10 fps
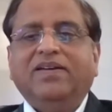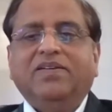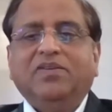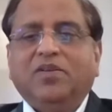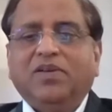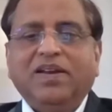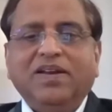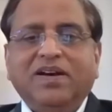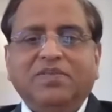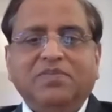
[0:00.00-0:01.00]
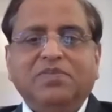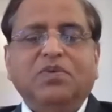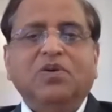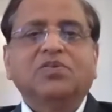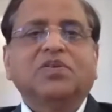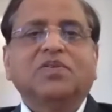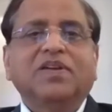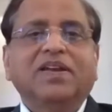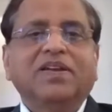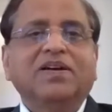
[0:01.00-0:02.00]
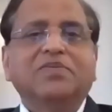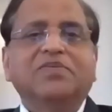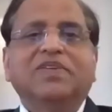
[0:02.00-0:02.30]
your incomes, most of your incomes,